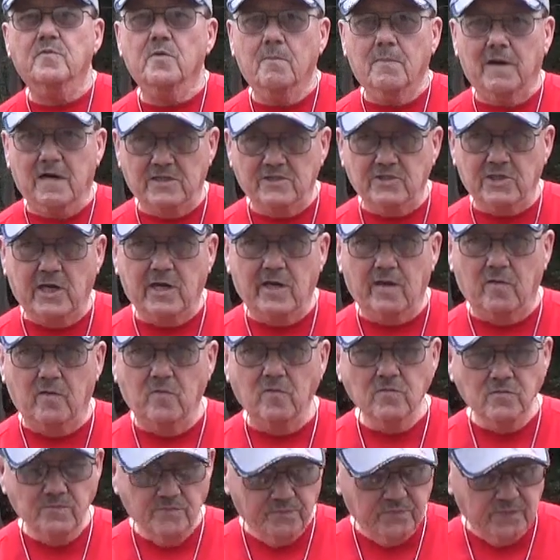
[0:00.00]
to my channel.
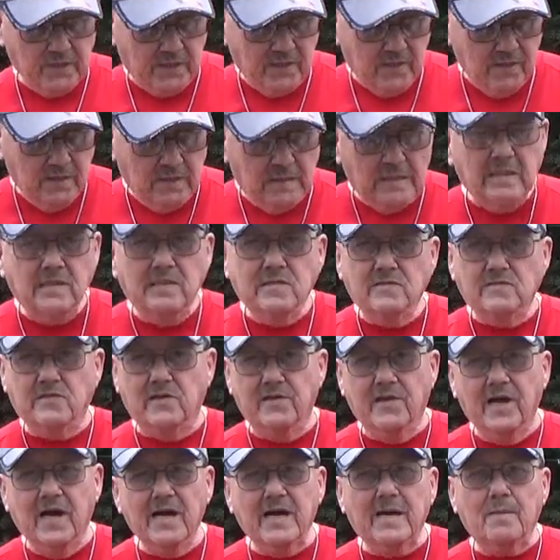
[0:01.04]

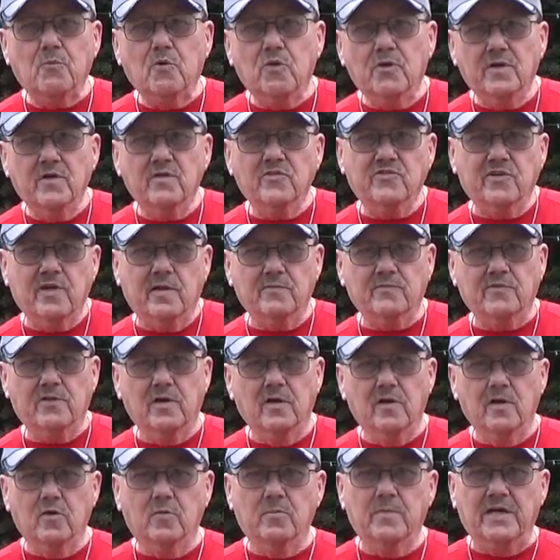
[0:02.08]
Today I'm going to do something a
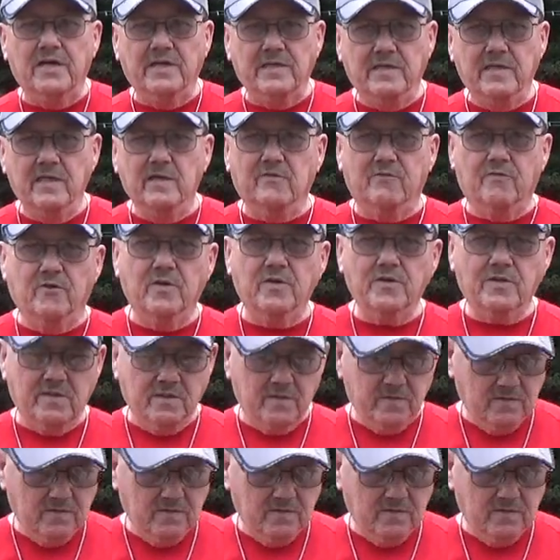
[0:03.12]
little bit different.